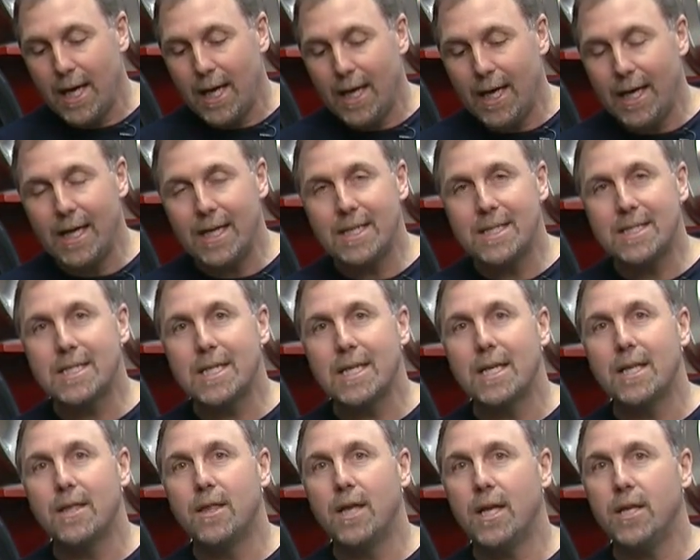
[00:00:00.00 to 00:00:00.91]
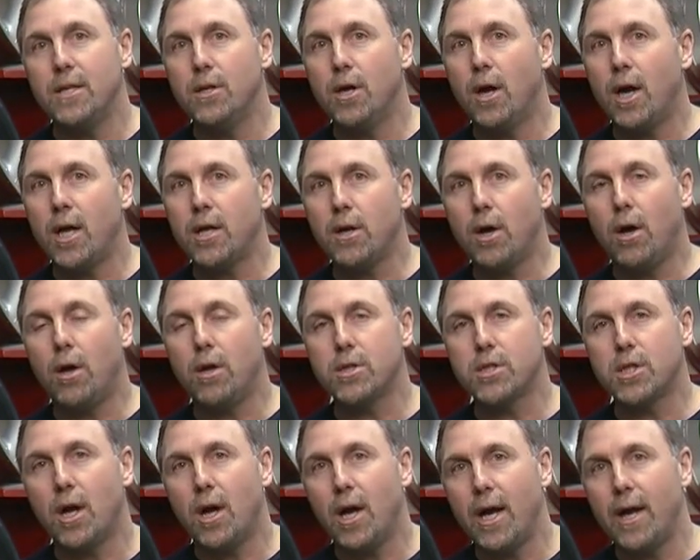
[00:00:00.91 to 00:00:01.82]
is that not all
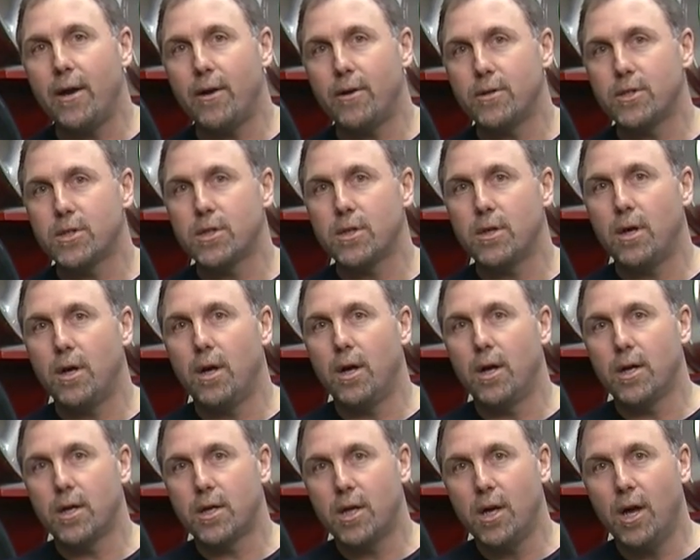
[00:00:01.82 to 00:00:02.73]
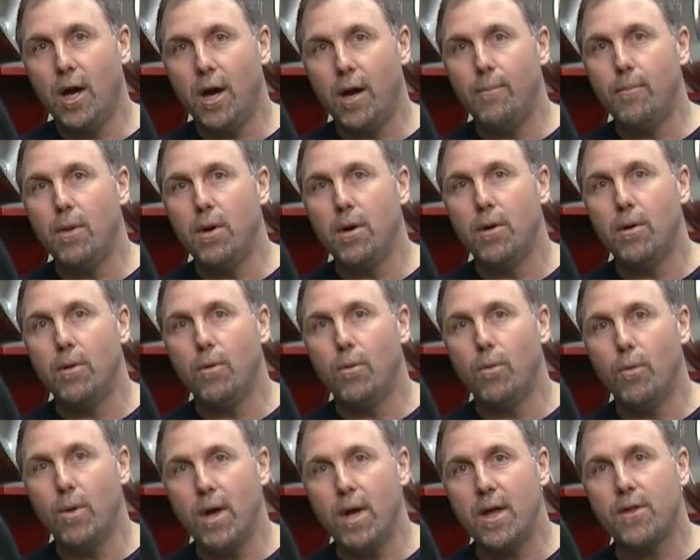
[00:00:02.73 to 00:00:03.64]
tires come
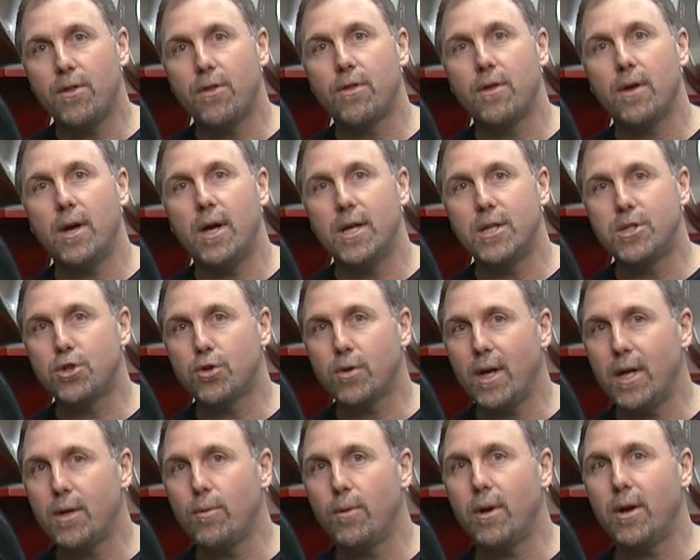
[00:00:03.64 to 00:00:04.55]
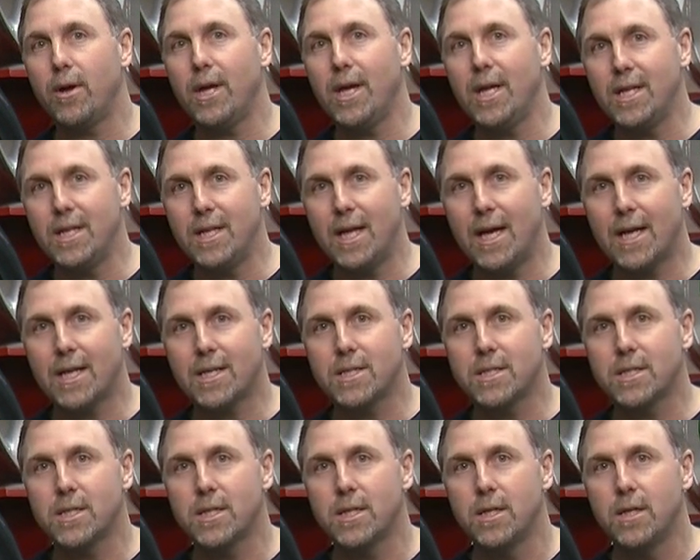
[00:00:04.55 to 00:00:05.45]
with a tread wear
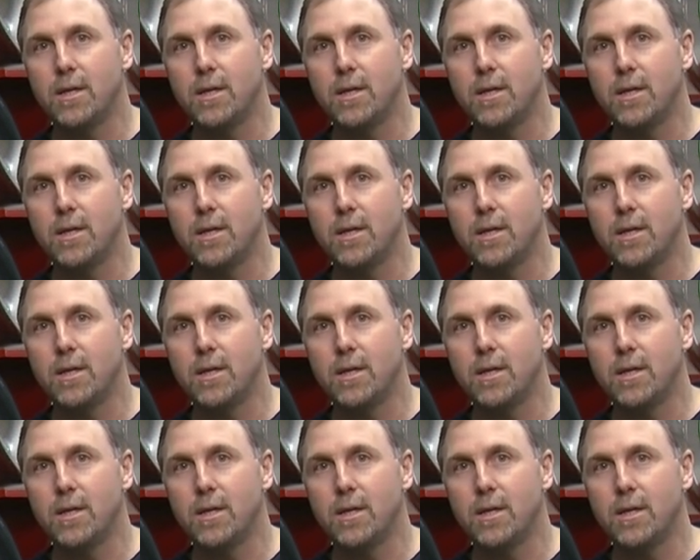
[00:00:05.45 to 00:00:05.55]
index.